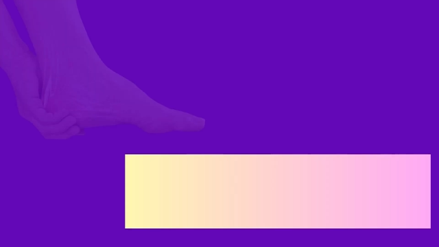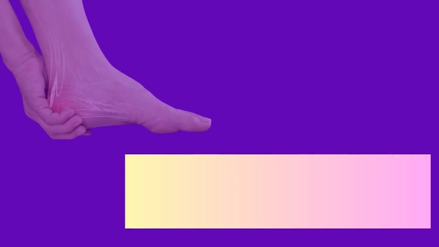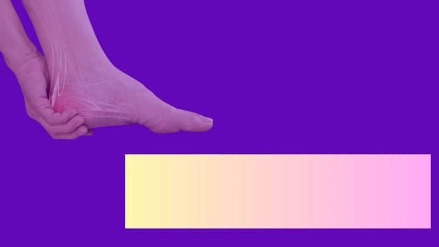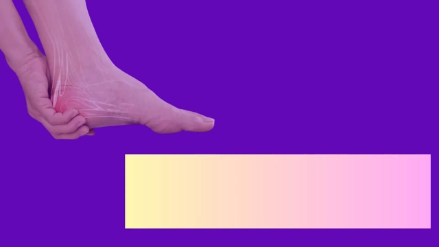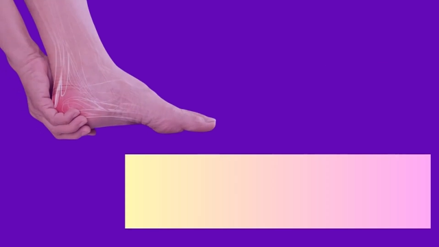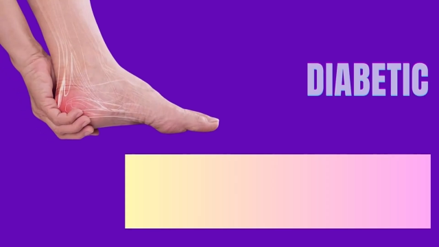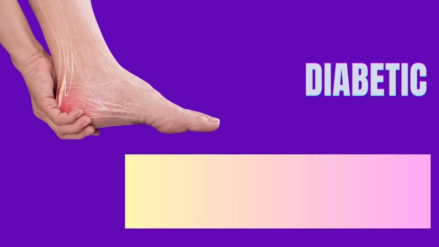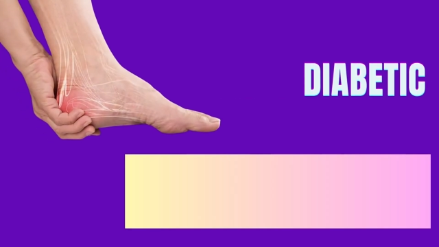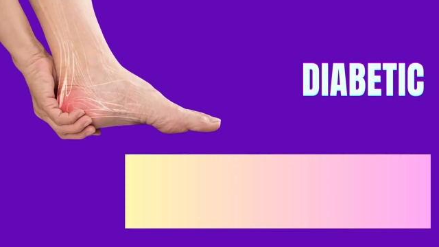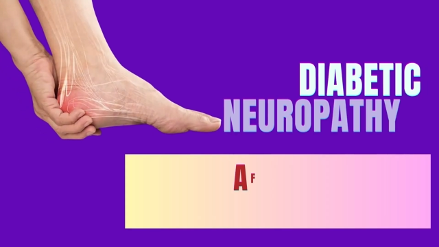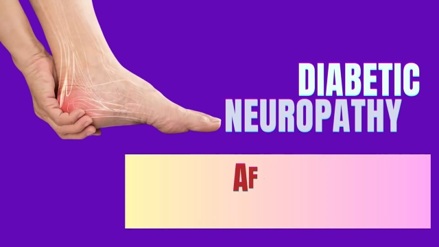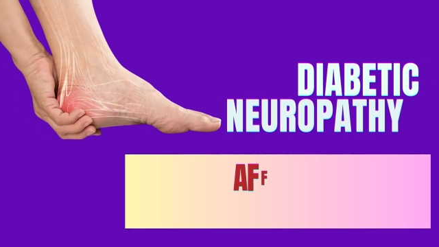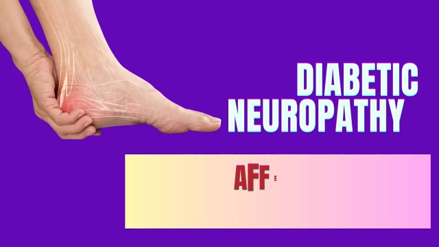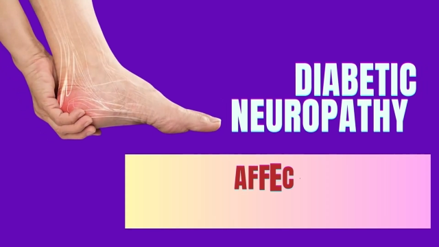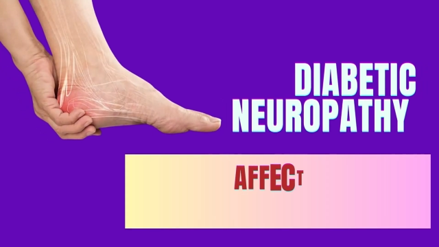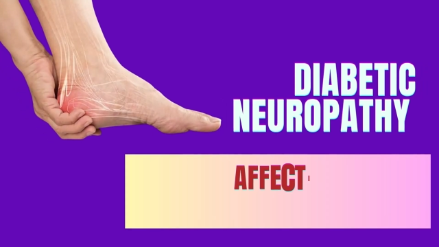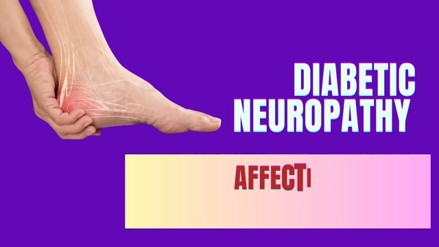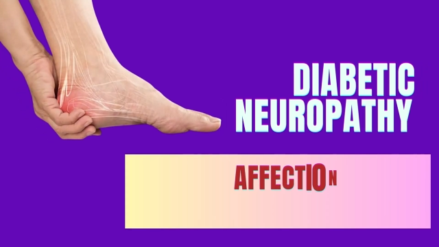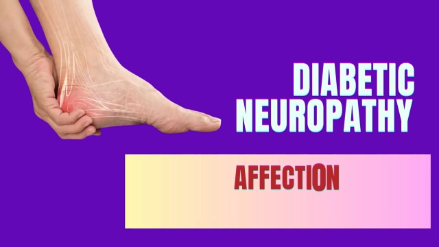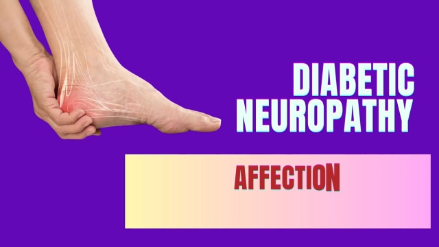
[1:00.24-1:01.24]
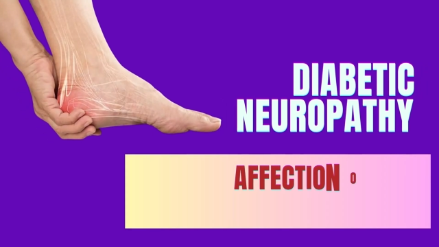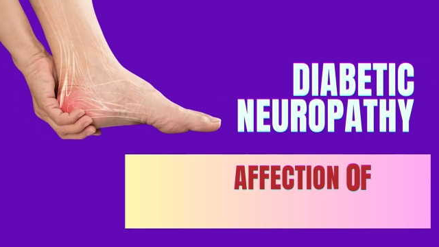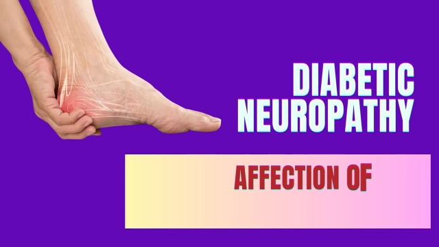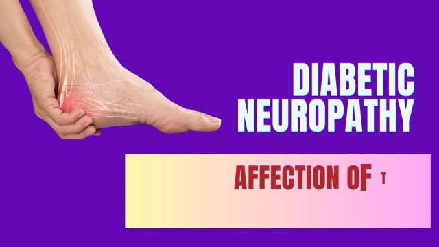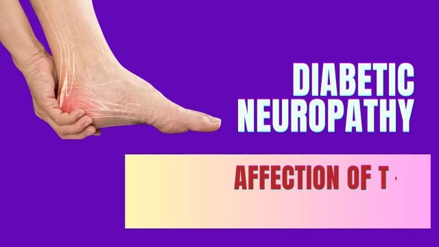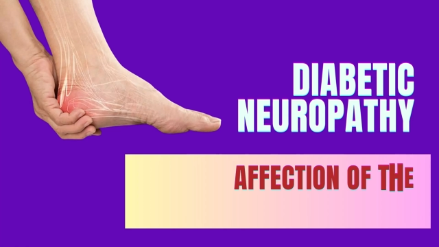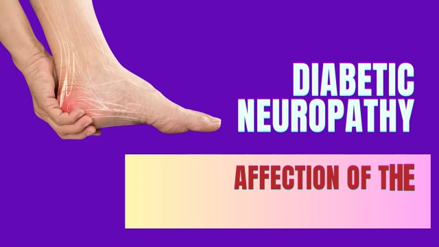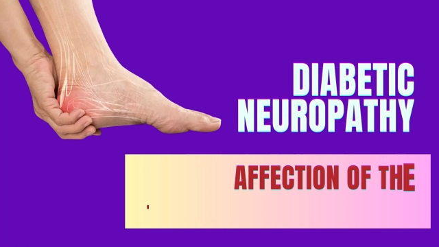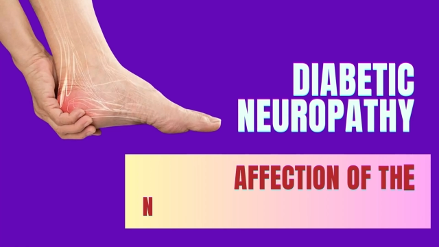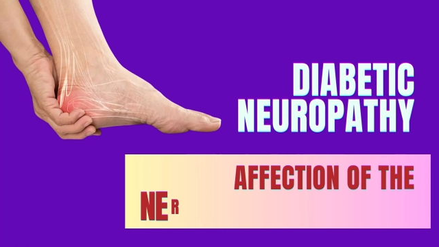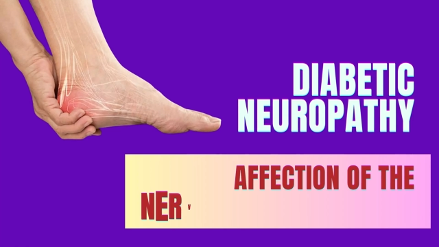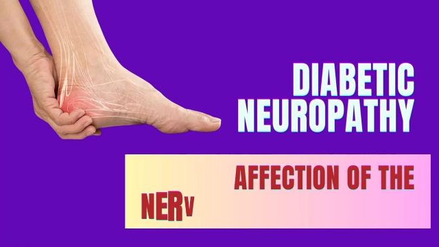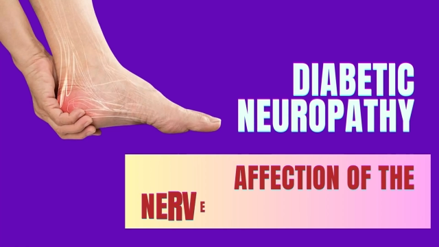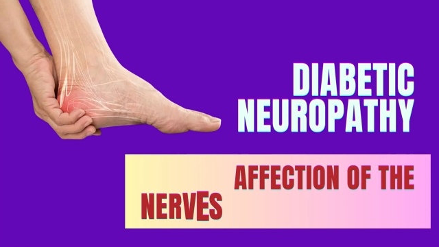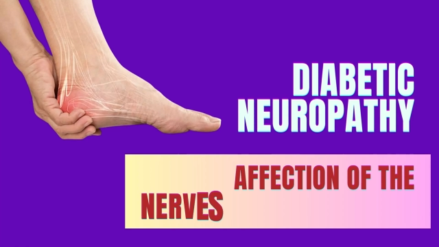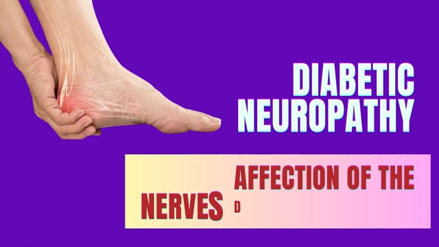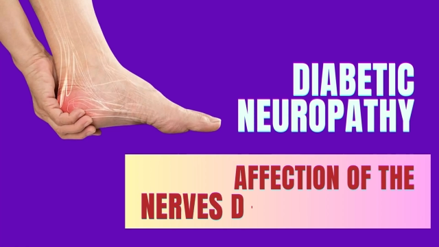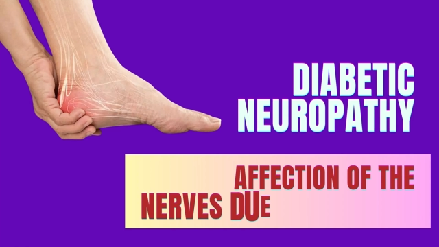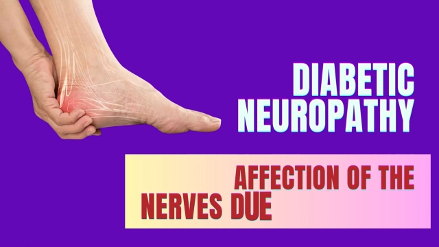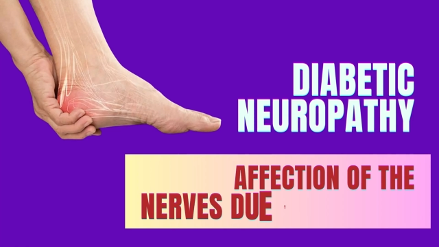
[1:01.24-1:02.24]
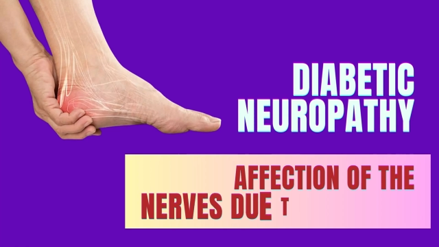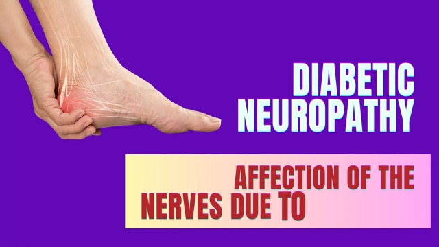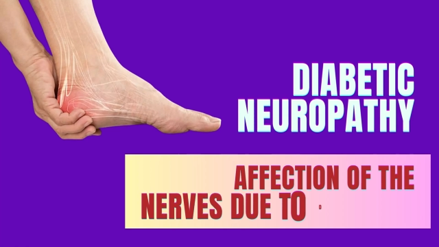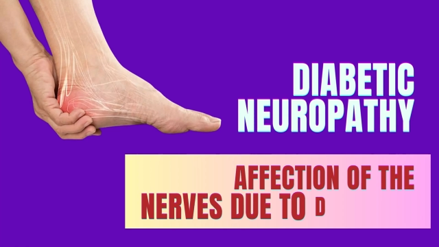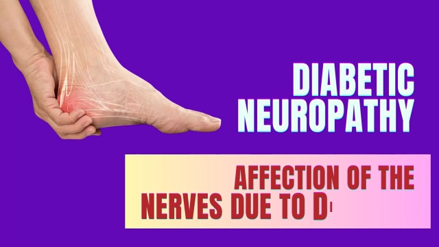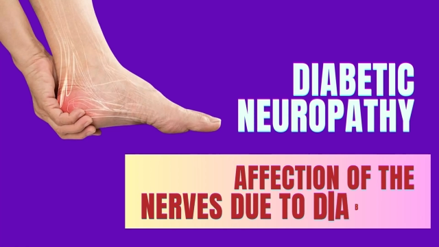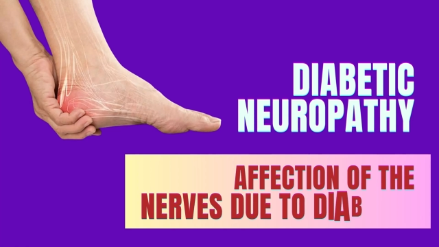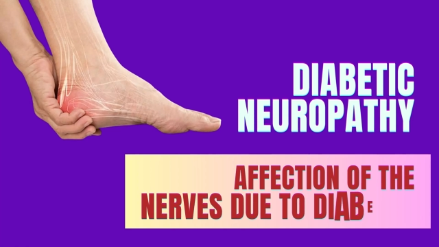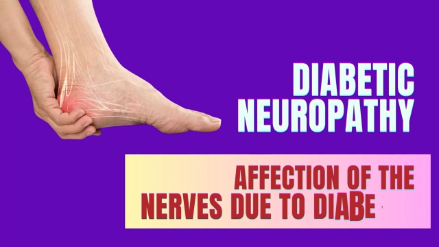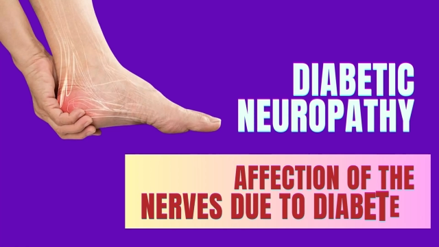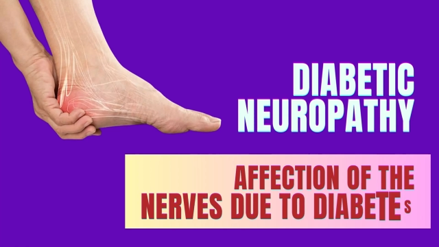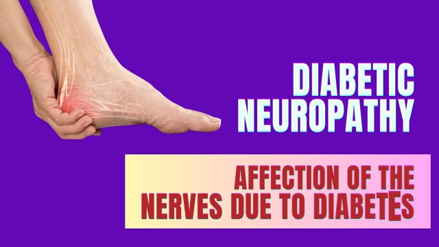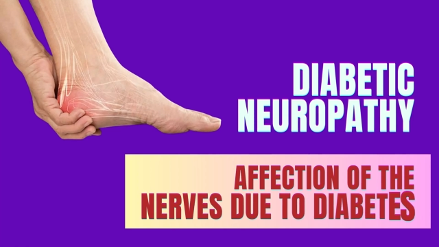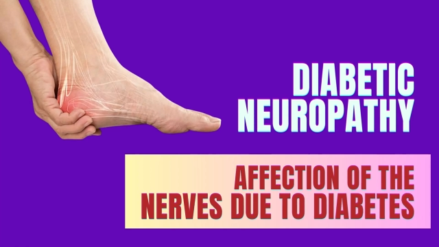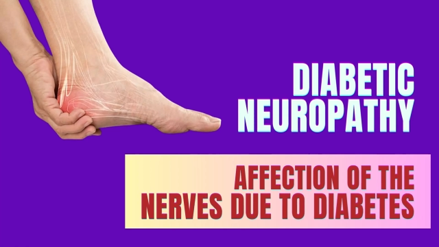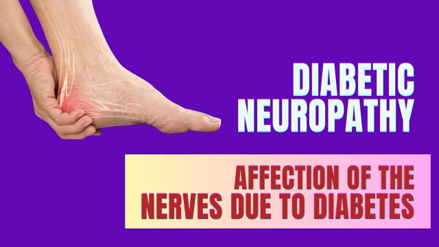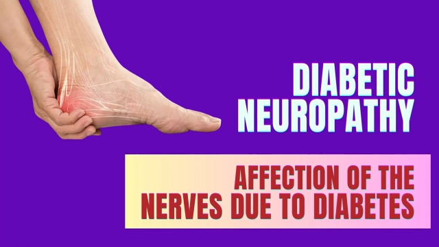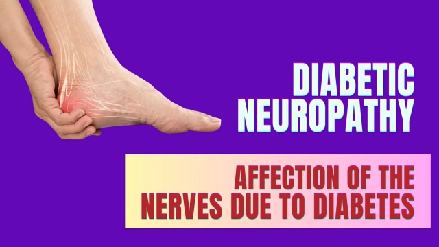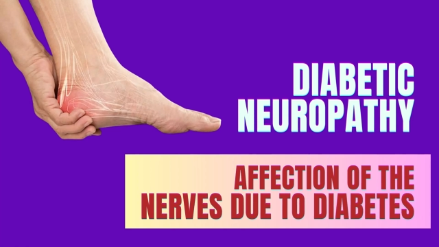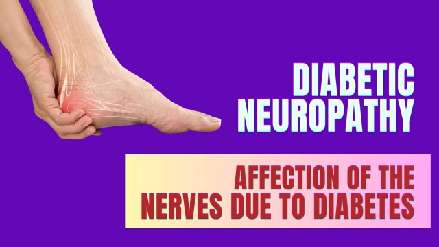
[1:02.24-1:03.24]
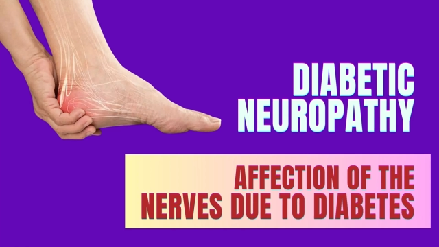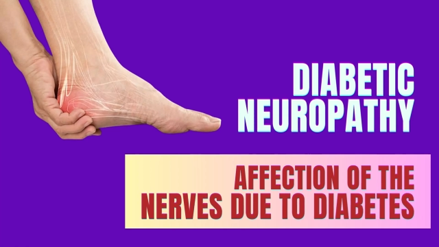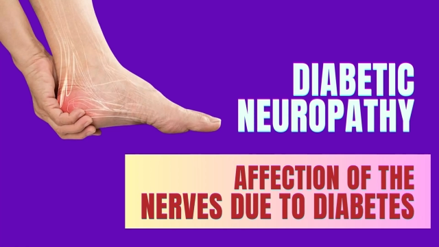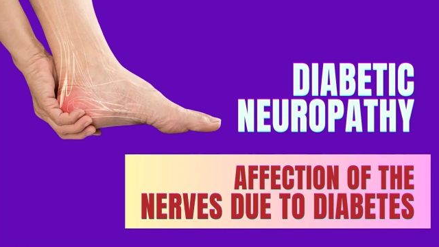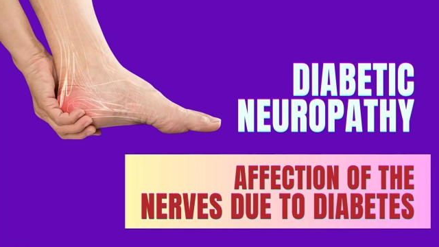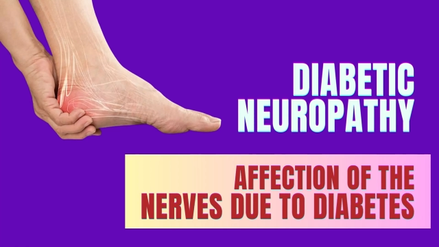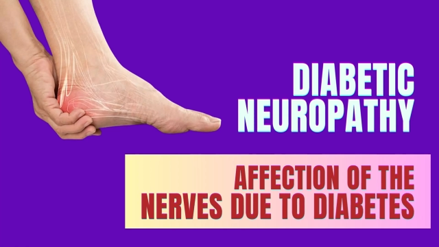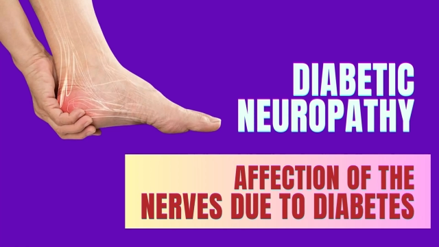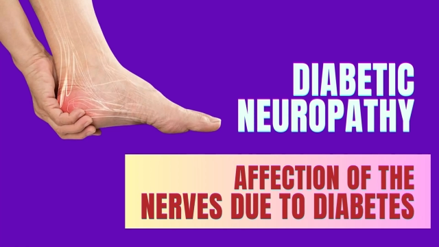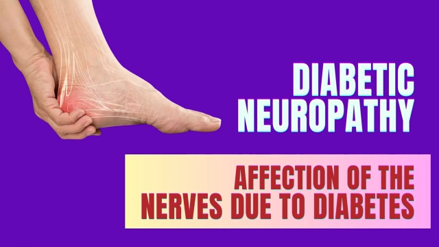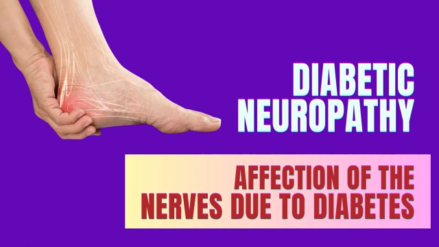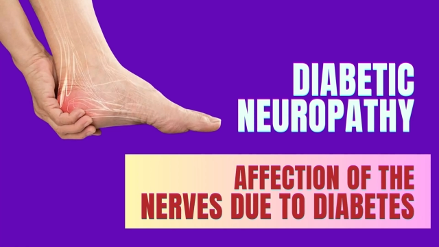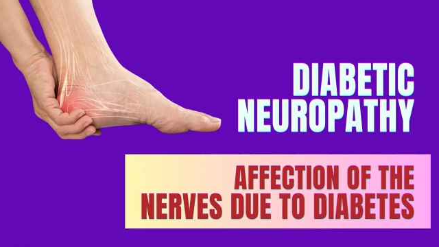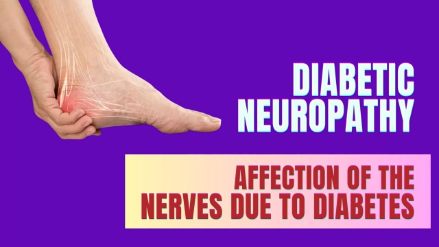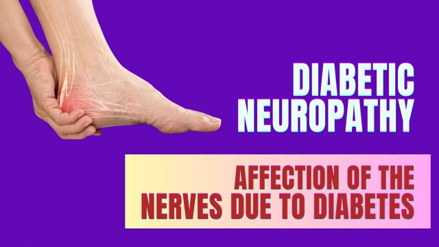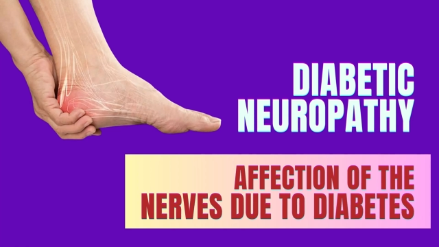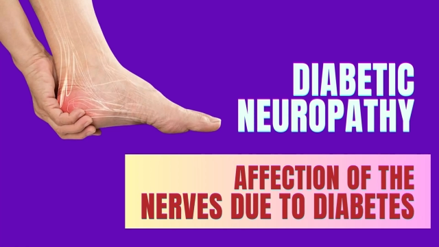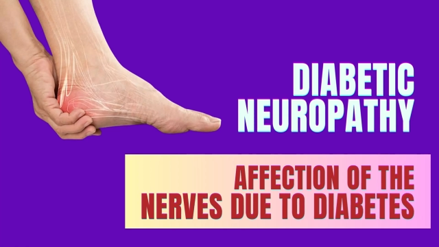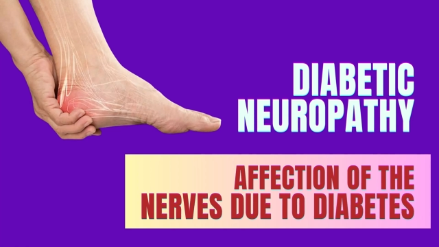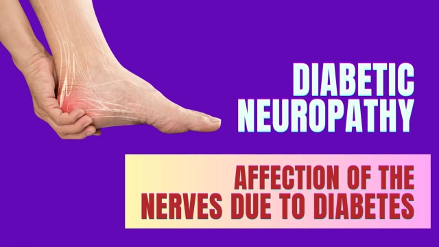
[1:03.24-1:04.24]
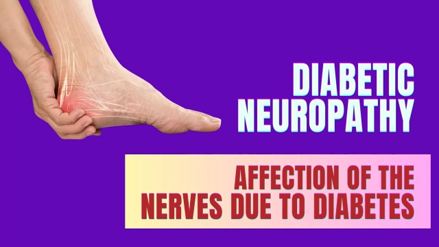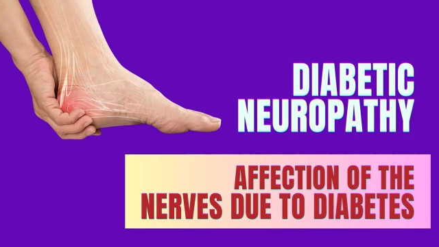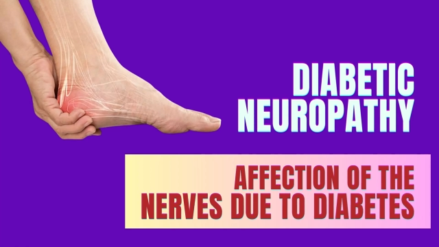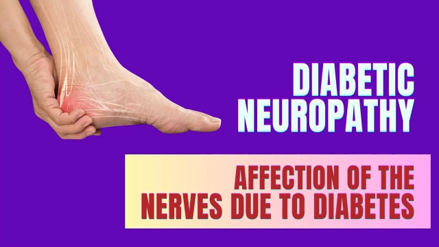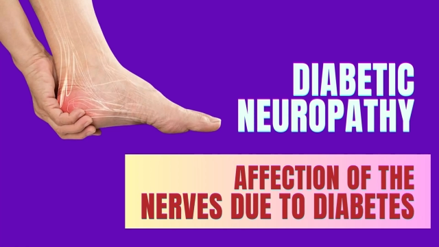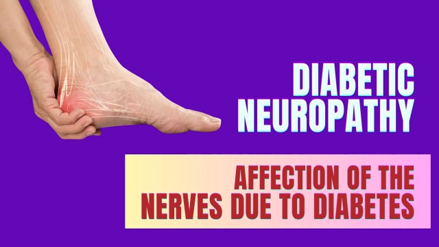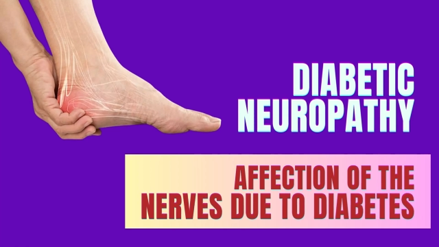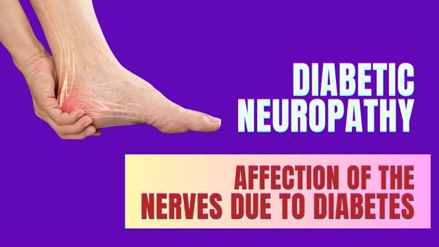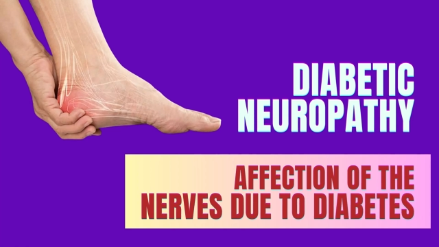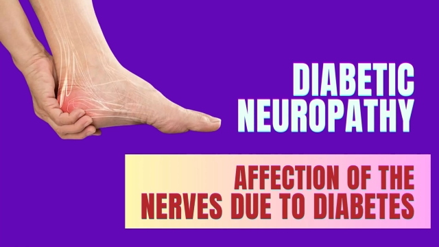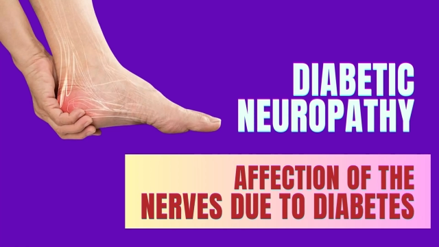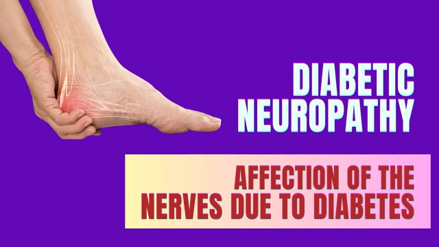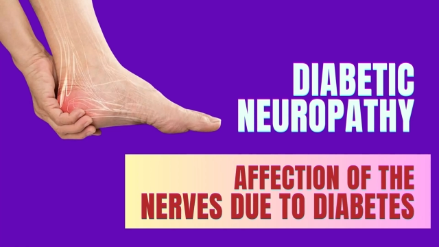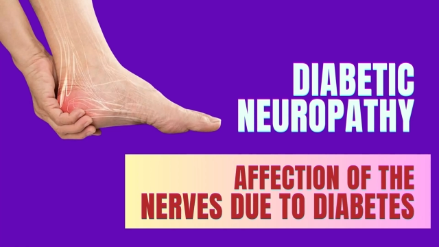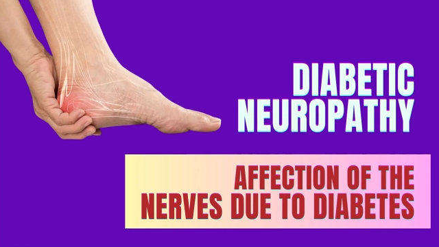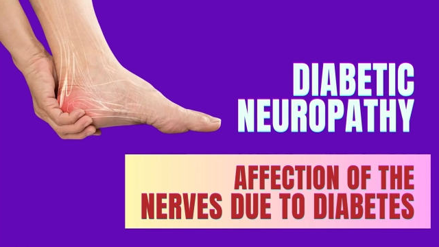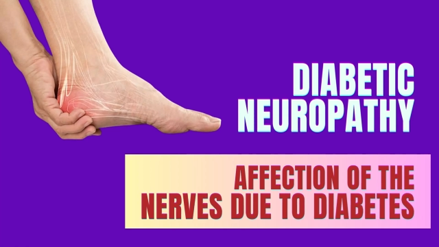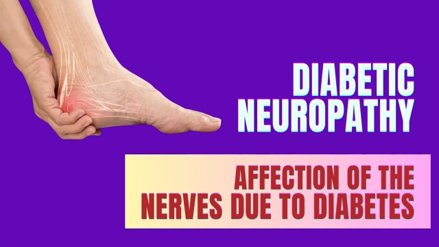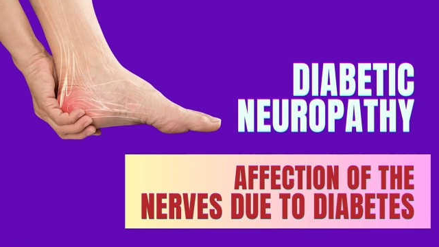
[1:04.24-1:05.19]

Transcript: Nobody's mouth can be seen.